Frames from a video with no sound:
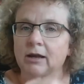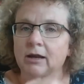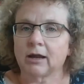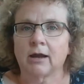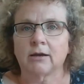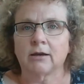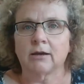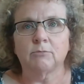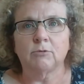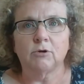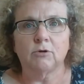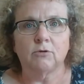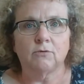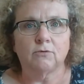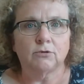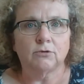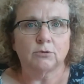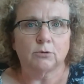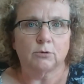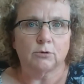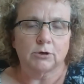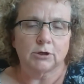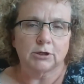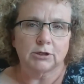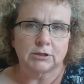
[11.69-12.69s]
and move
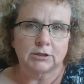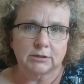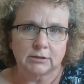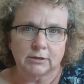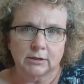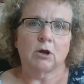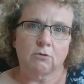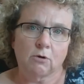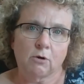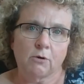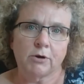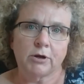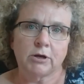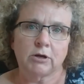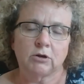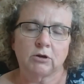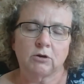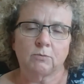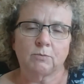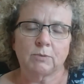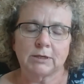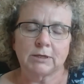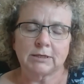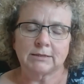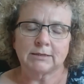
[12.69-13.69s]
towards growing
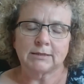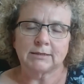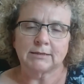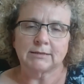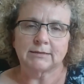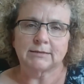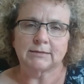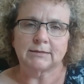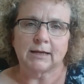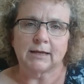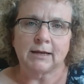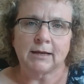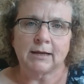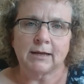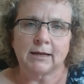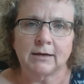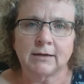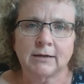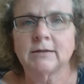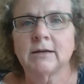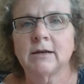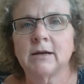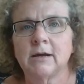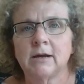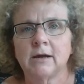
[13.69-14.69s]
your business.
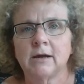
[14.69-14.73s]
And